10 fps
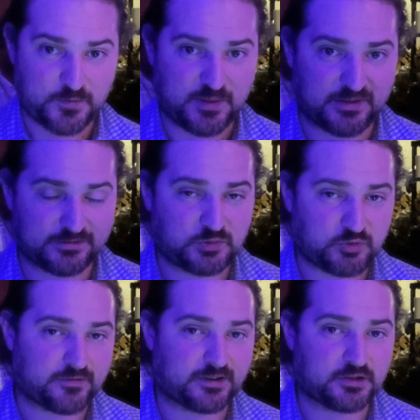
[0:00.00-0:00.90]
maybe
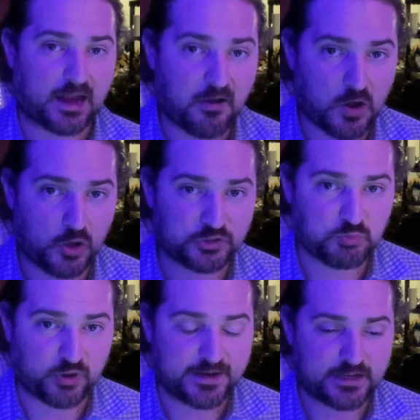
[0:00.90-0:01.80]
give it a good alcohol
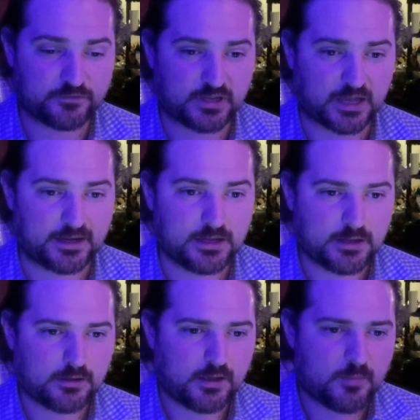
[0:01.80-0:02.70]
spray if you can.
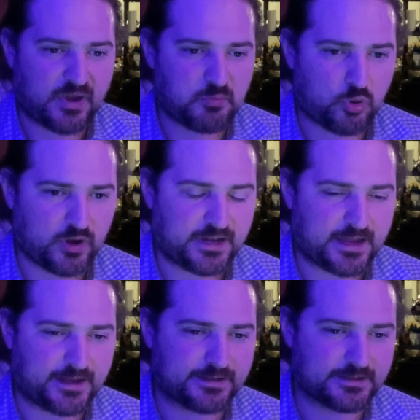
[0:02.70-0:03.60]
My point
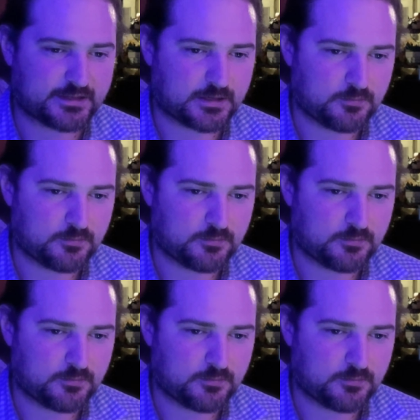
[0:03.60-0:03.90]
is,